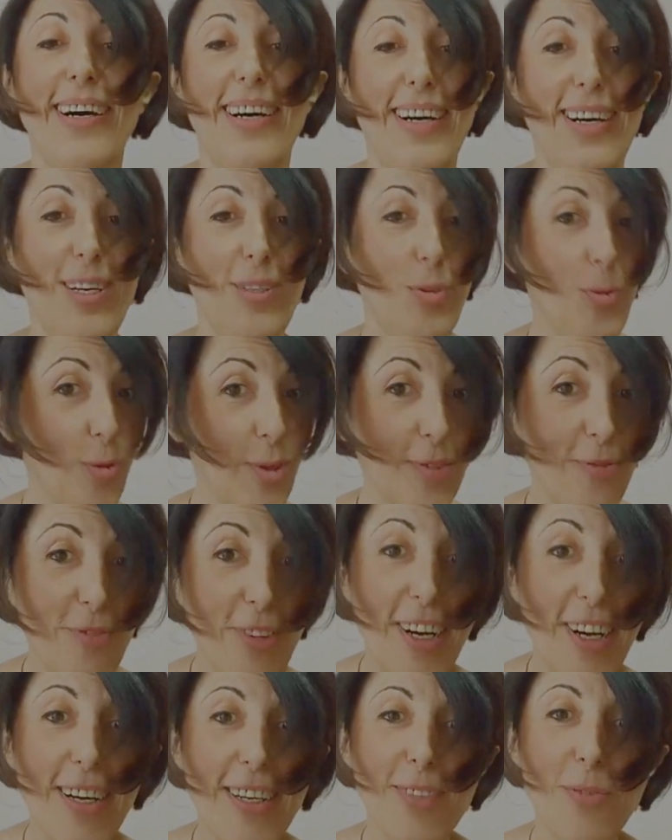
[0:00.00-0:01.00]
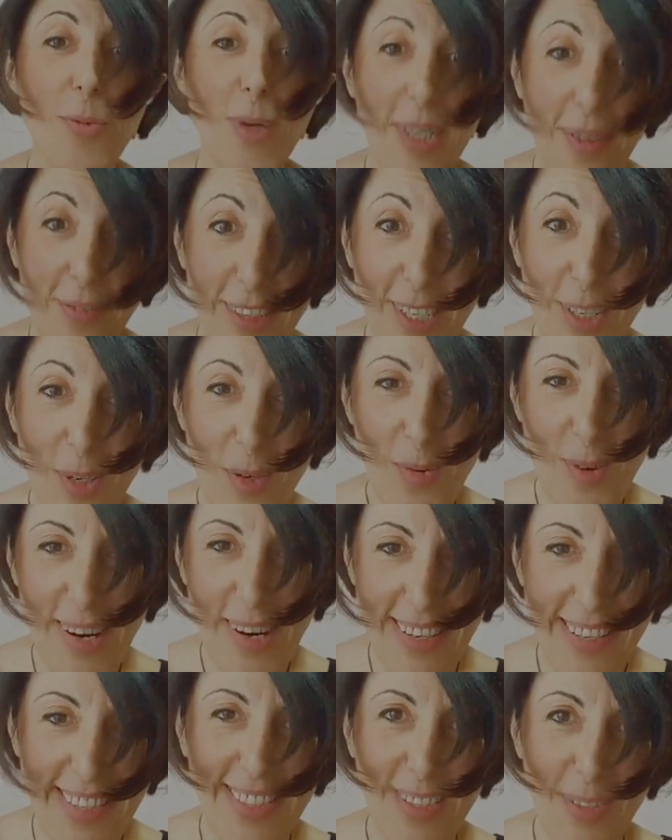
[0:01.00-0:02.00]
doing fine, wherever you are
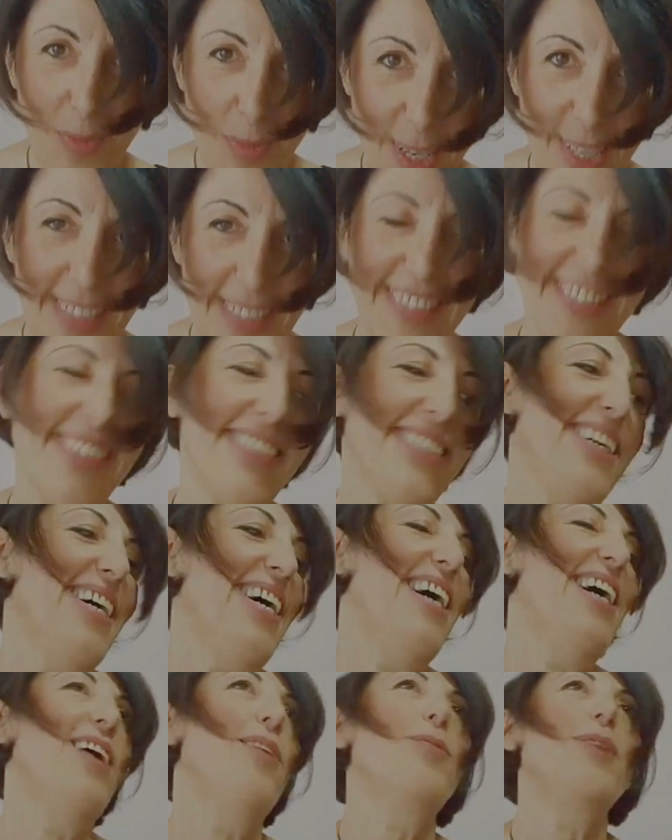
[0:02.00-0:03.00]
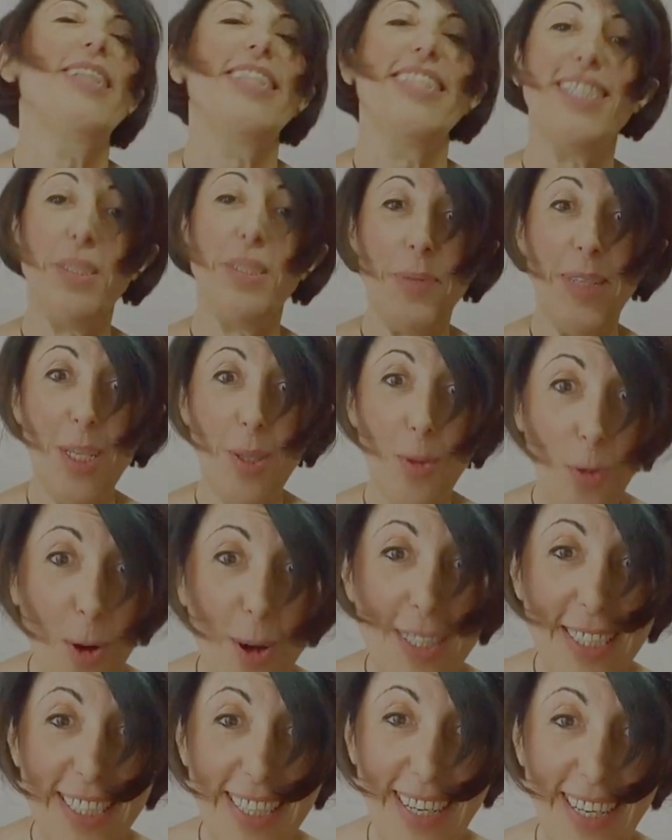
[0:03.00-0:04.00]
in the world. Well, it's been a long
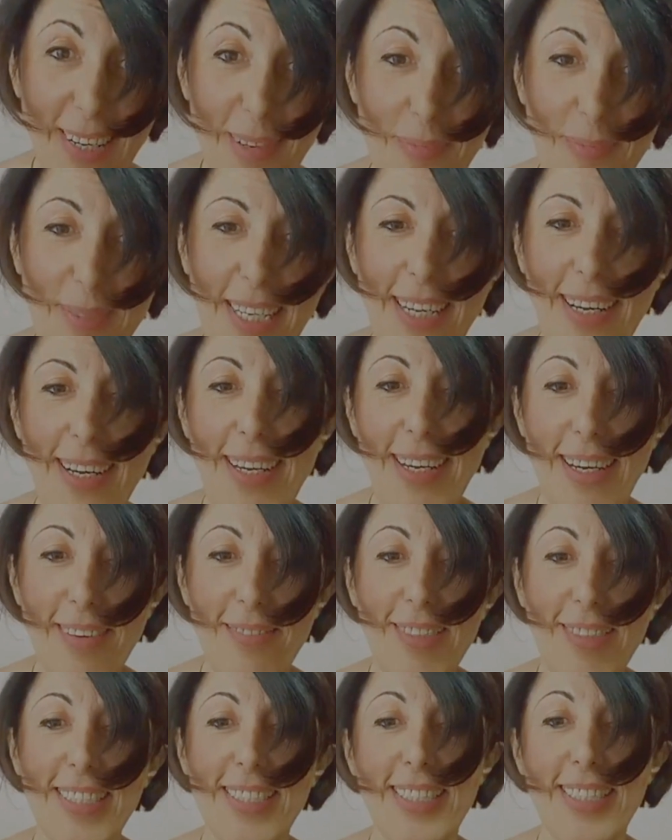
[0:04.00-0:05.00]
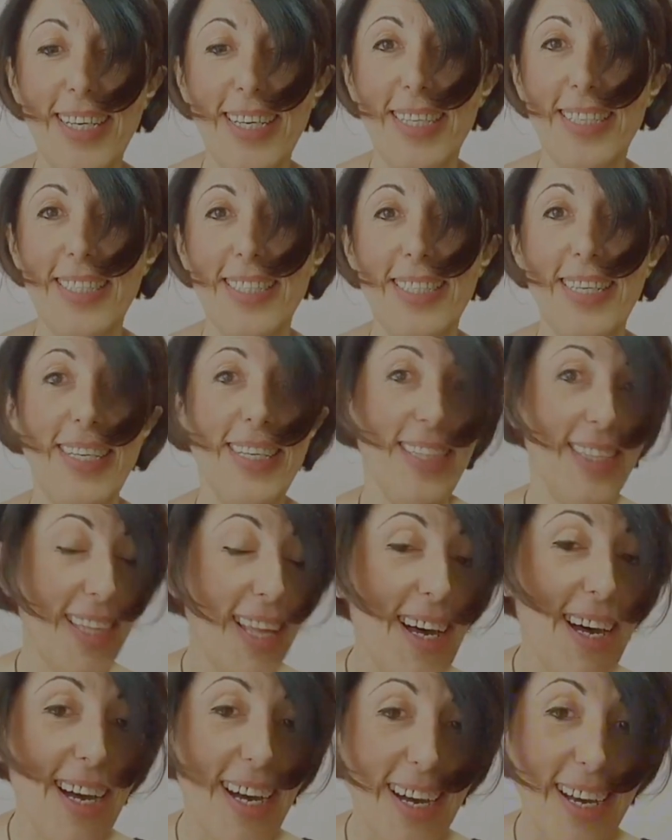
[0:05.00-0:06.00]
time that I haven't done a
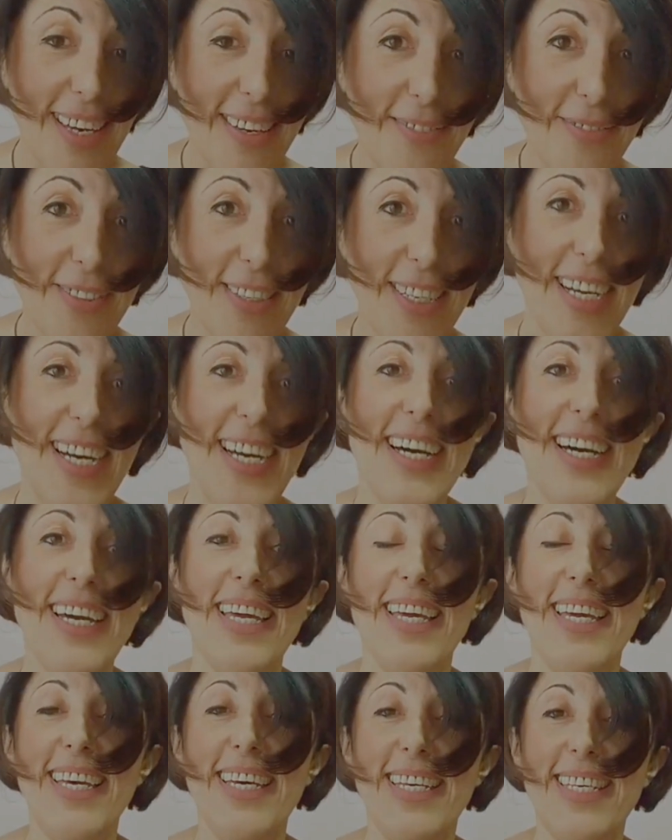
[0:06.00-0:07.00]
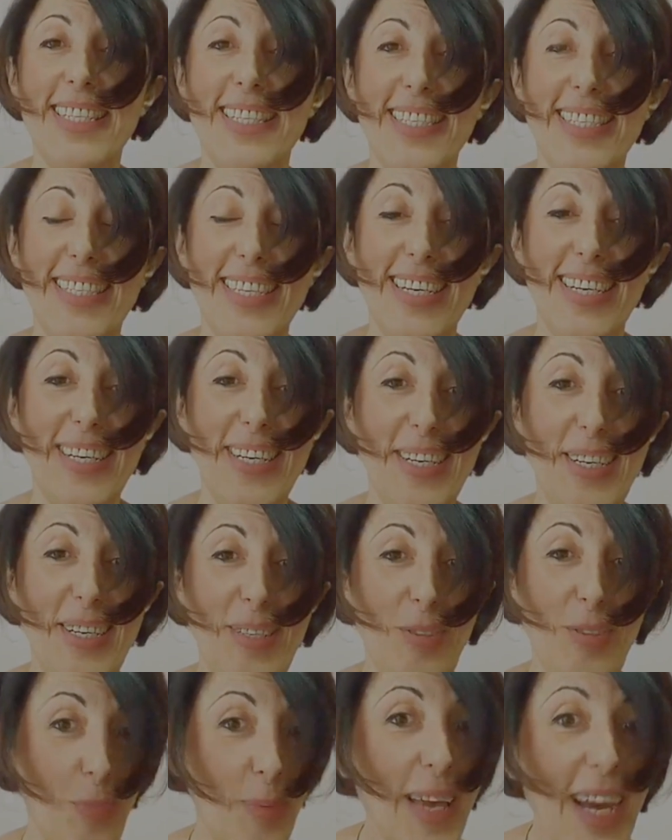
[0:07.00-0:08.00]
live. And
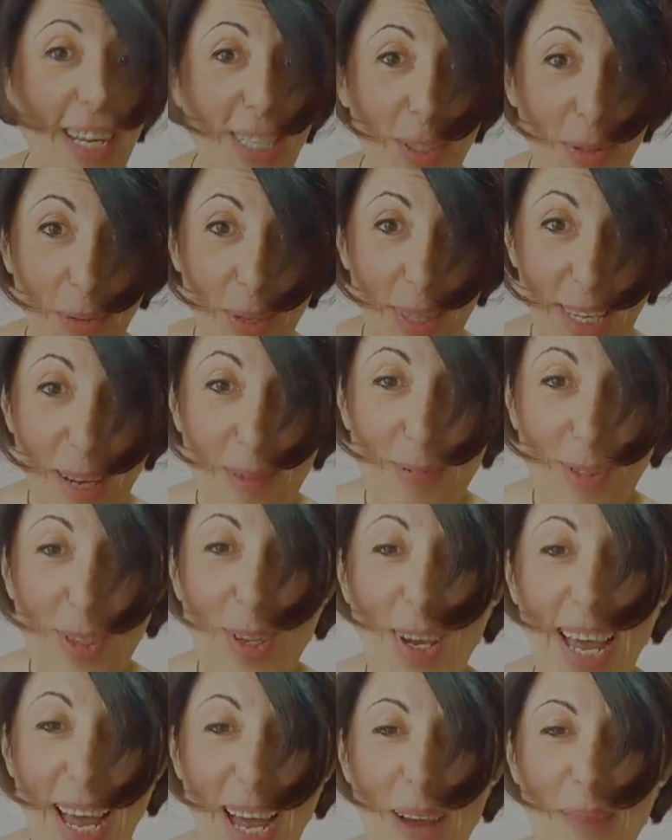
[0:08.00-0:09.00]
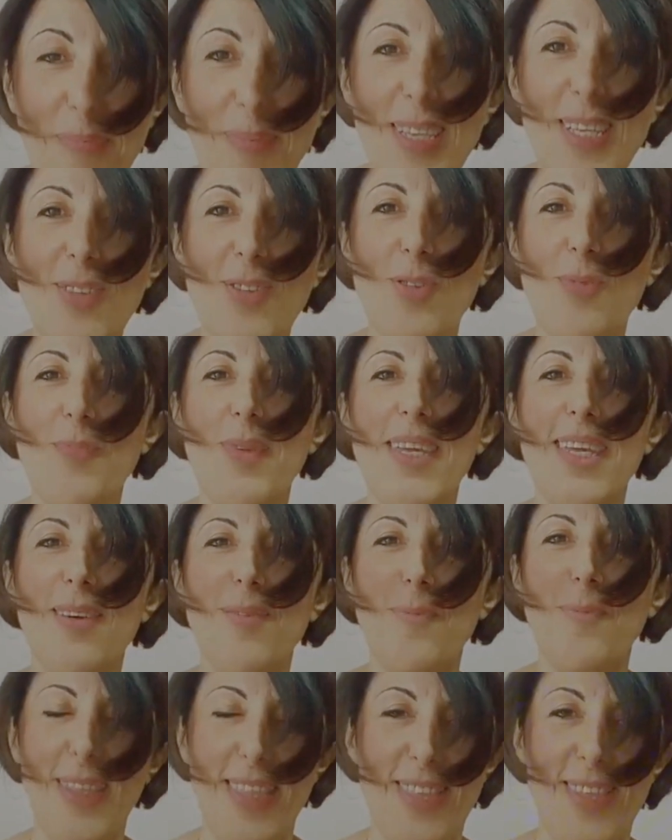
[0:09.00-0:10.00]
to be honest with you, I'm so happy to be
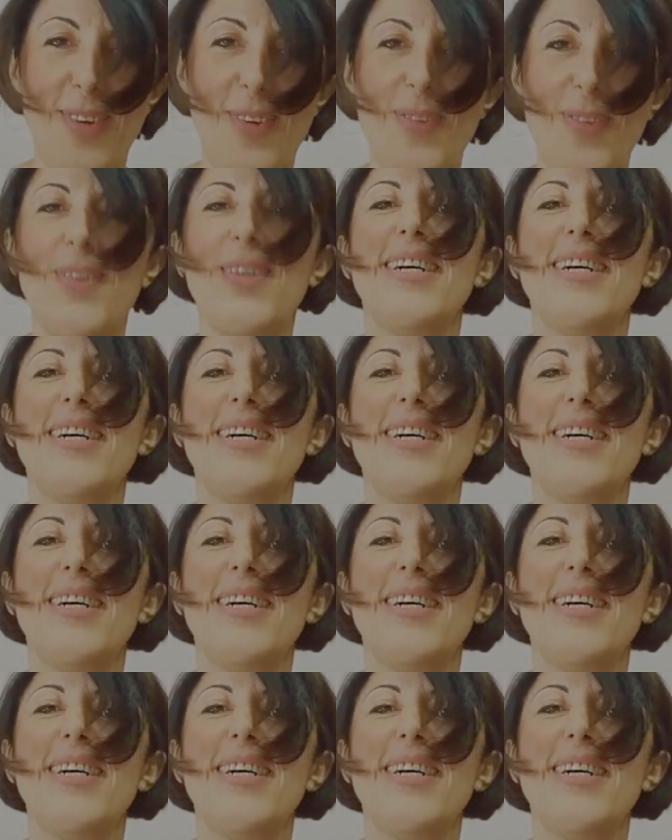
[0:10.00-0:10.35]
with you